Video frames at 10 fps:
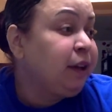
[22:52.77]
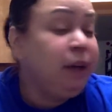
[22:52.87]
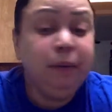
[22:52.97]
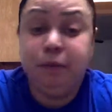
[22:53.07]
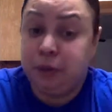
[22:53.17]

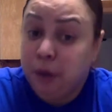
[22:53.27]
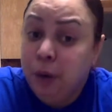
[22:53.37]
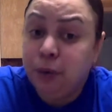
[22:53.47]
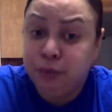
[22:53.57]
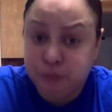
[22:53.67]
it was
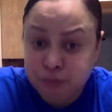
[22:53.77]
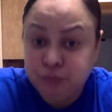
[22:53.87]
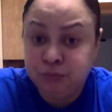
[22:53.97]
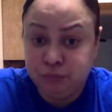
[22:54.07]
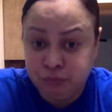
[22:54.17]
cold.
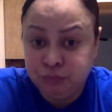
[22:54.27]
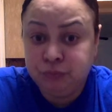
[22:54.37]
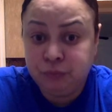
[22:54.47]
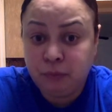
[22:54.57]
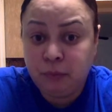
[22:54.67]

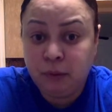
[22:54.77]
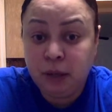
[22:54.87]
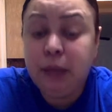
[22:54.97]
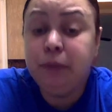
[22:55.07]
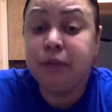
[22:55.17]

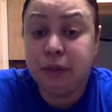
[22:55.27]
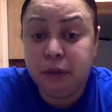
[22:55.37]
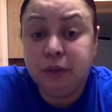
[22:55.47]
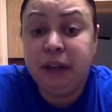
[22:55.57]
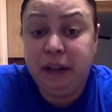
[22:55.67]
It was
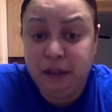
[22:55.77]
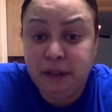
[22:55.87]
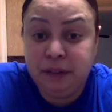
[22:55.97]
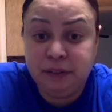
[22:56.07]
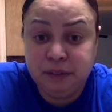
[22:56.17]
cold
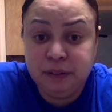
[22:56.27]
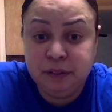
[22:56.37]
AF.